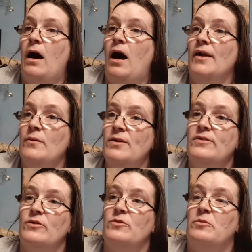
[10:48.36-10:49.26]
want to
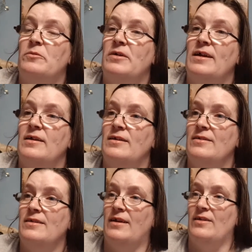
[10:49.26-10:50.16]
sort of
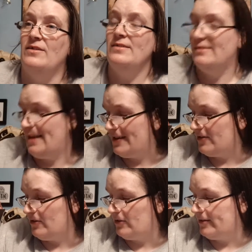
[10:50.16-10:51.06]
relate, because this is
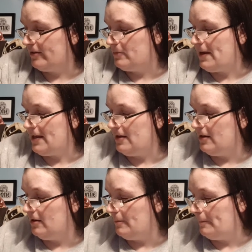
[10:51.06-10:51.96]
anecdotal, it's
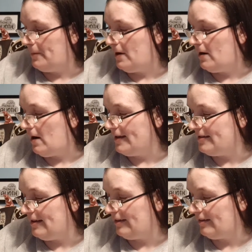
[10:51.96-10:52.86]
opinion, but I
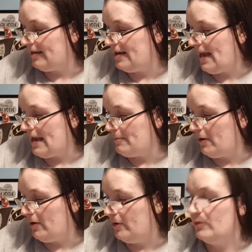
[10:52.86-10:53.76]
did see a
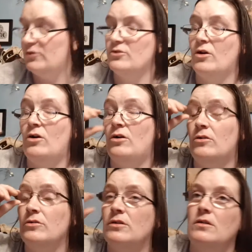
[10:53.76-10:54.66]
post
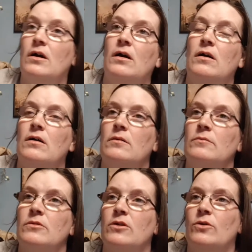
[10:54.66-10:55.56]
on
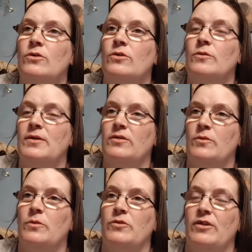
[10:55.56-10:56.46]
Quora where
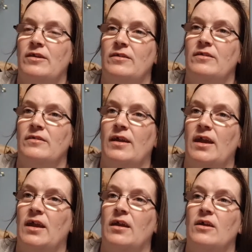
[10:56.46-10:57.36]
someone was basically
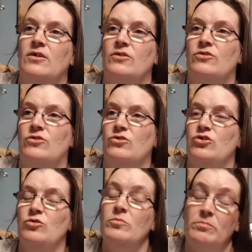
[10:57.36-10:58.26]
saying, do
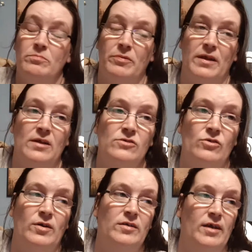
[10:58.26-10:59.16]
you think
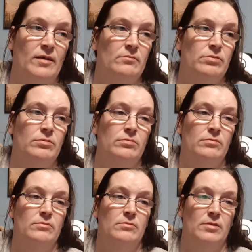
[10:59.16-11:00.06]
Johnny Depp,
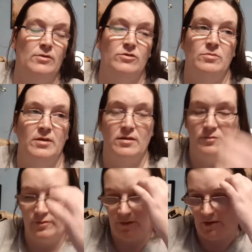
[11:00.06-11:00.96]
or do you believe,
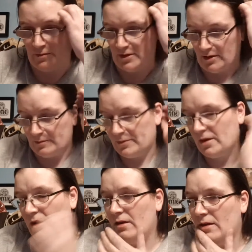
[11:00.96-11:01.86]
you know,
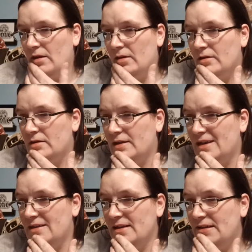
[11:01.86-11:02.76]
that
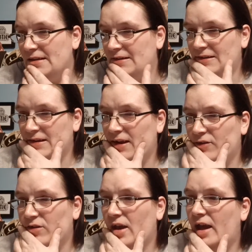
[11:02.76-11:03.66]
he did these
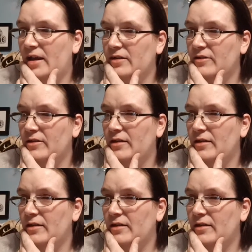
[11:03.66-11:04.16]
things? And